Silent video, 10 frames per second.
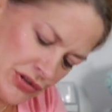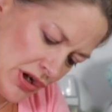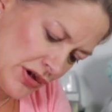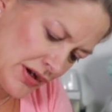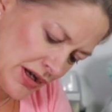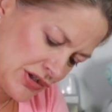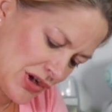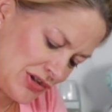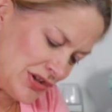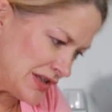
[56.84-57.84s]
you're going to
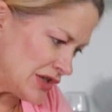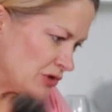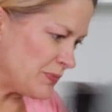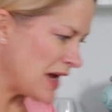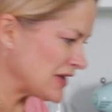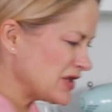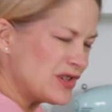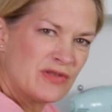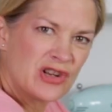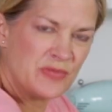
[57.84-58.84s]
toss this into pasta.
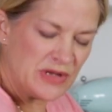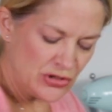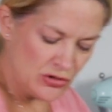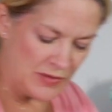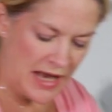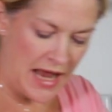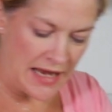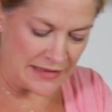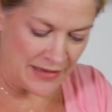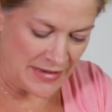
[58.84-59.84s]
You don't want it to be too
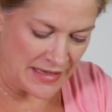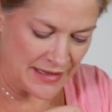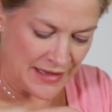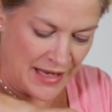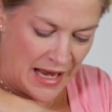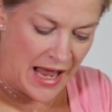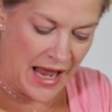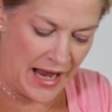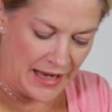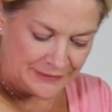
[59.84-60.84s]
bland. I mean,
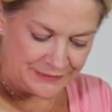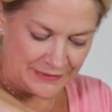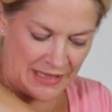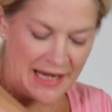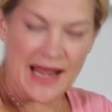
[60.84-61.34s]
I